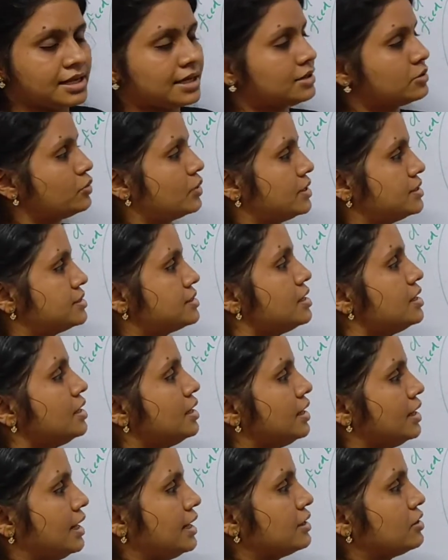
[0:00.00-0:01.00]
Likewise,
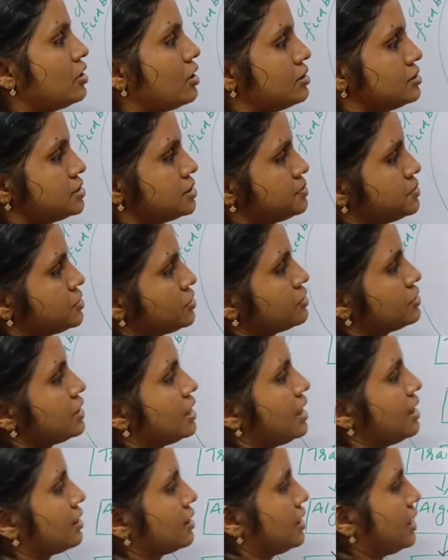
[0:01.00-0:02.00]
like concepts of
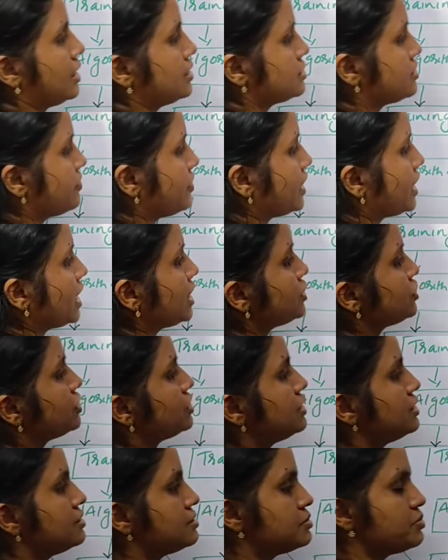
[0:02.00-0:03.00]

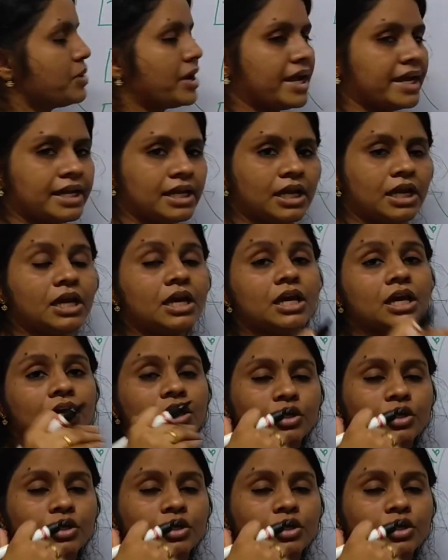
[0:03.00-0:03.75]
classification is mainly